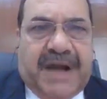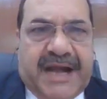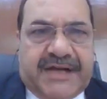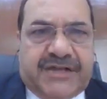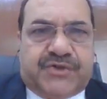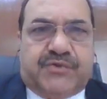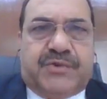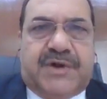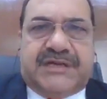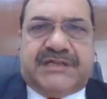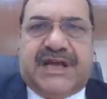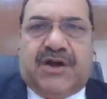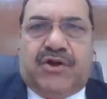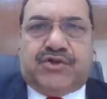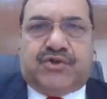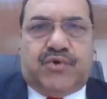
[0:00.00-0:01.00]
bright students
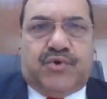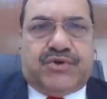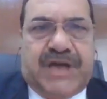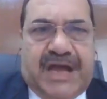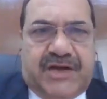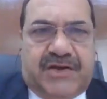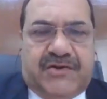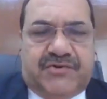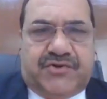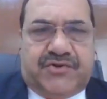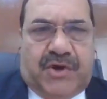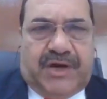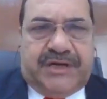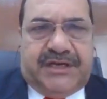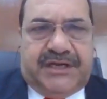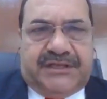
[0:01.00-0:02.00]
are also
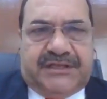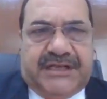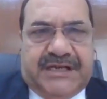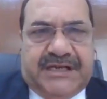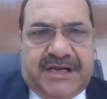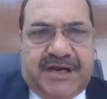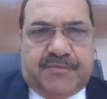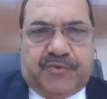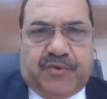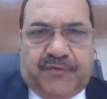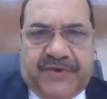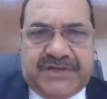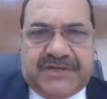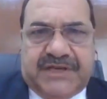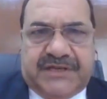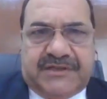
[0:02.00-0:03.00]
joining the legal
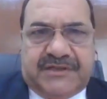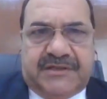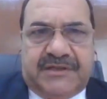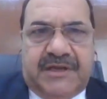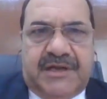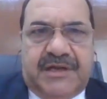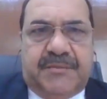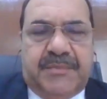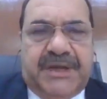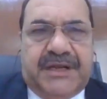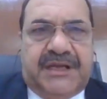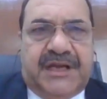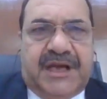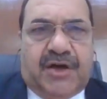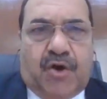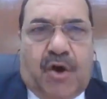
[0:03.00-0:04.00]
profession.
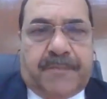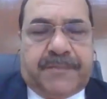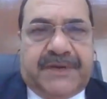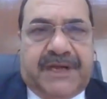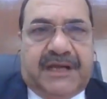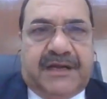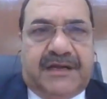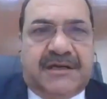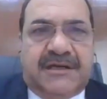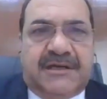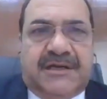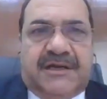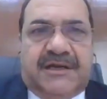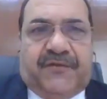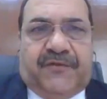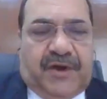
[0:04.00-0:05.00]
Many are opting
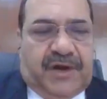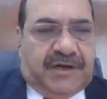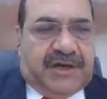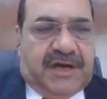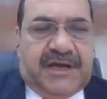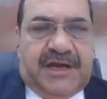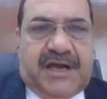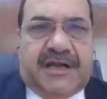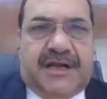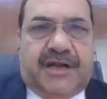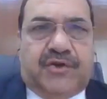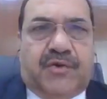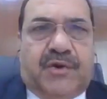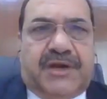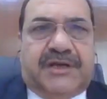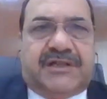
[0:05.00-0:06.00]
for a career,
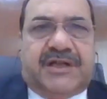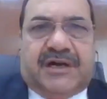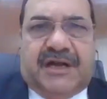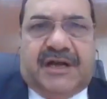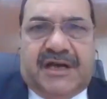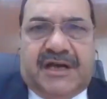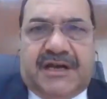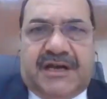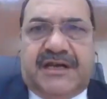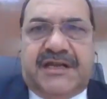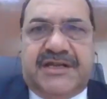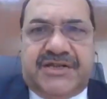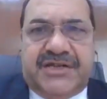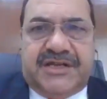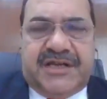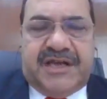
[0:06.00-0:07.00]
ignoring the career in
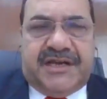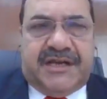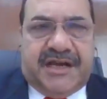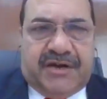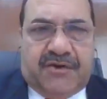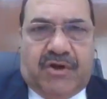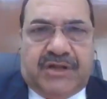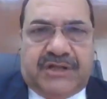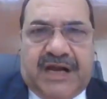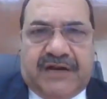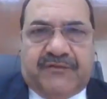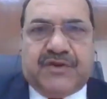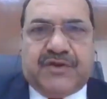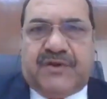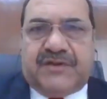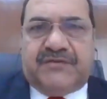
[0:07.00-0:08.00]
engineering and all that,
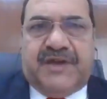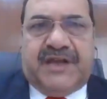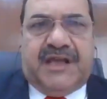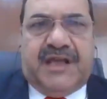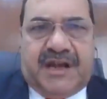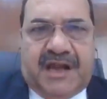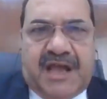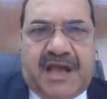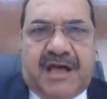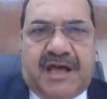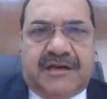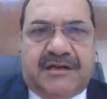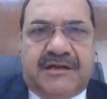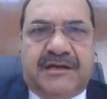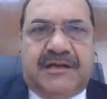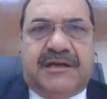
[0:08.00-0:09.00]
which was very rare
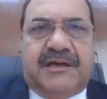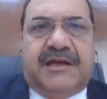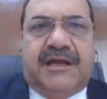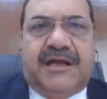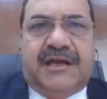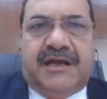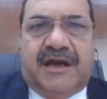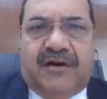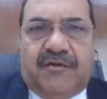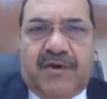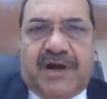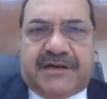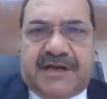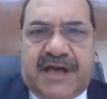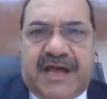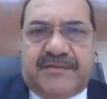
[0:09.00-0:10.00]
in our
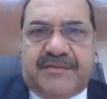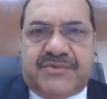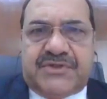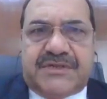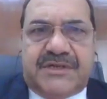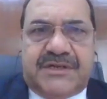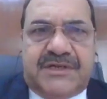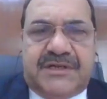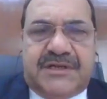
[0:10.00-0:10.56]
times.